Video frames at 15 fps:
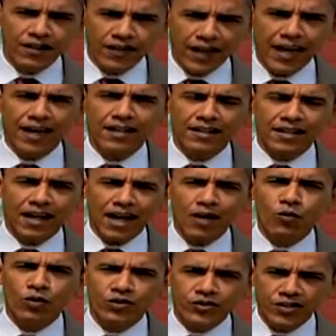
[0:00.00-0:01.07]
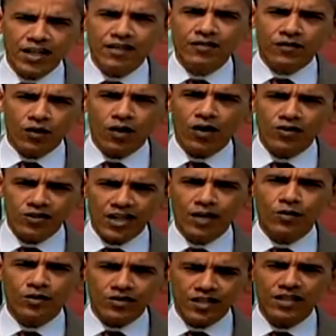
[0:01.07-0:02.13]
that I will set for our
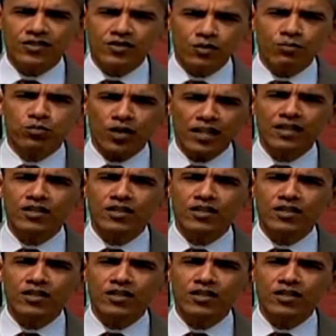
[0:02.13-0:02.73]
generals is to bring